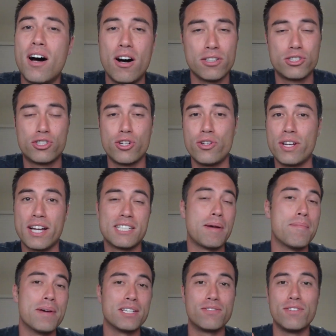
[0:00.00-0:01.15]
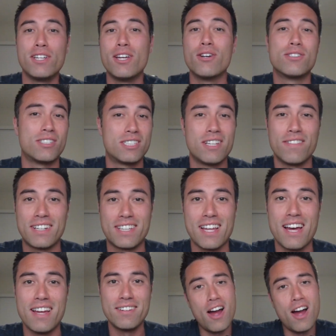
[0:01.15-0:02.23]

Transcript: also show you guys my best videos and stuff like that.